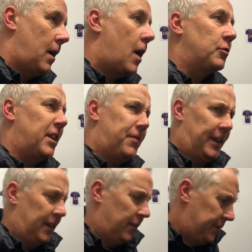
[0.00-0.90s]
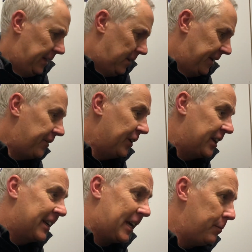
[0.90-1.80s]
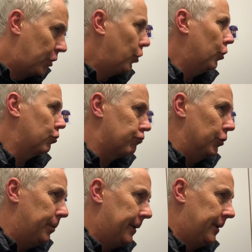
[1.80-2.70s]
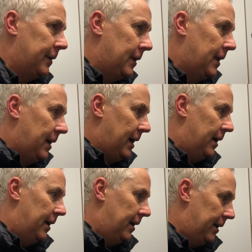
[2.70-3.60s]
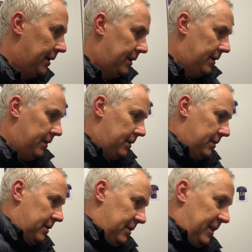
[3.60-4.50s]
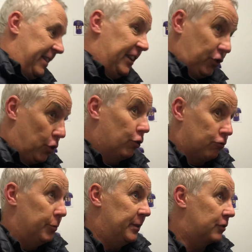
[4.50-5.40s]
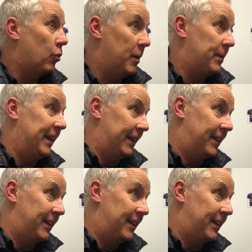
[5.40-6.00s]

Oh, definitely. I think if you can keep the core group, and this core group is quite big.